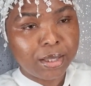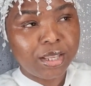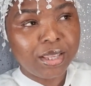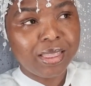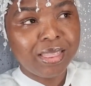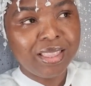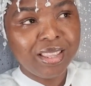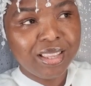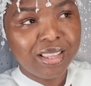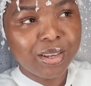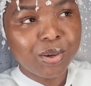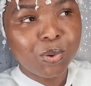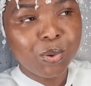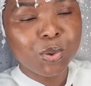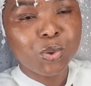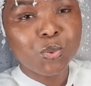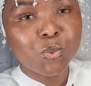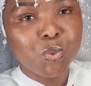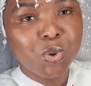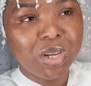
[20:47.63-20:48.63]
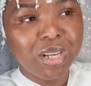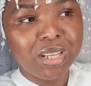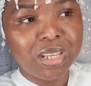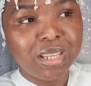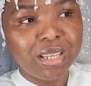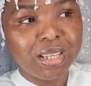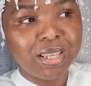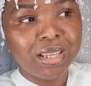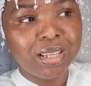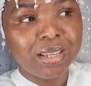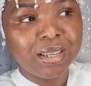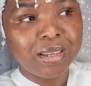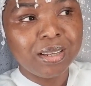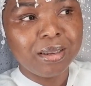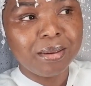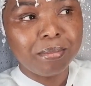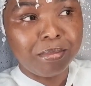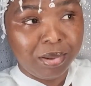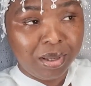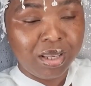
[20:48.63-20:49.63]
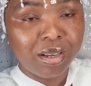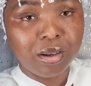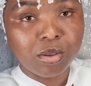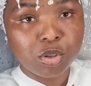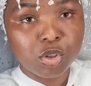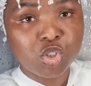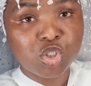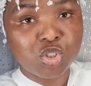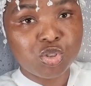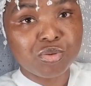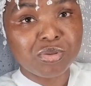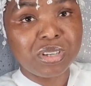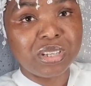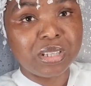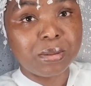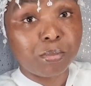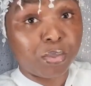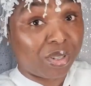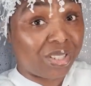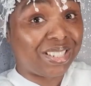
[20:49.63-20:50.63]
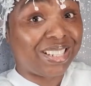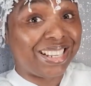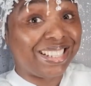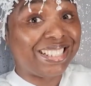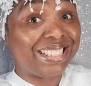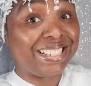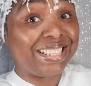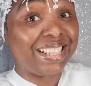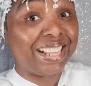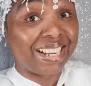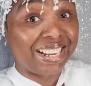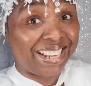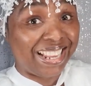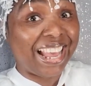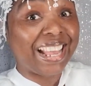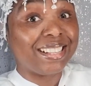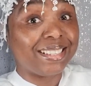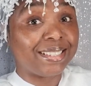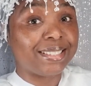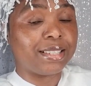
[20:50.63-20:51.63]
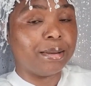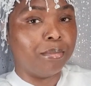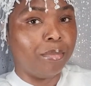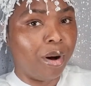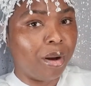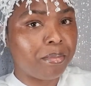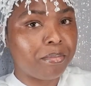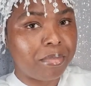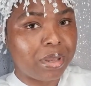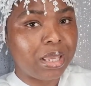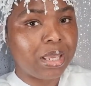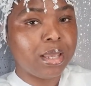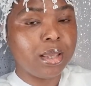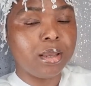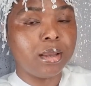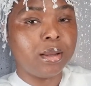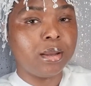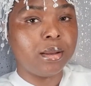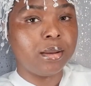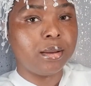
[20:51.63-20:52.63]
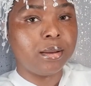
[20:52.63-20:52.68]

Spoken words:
Do you think it could really be on the street protesting against the MOTB?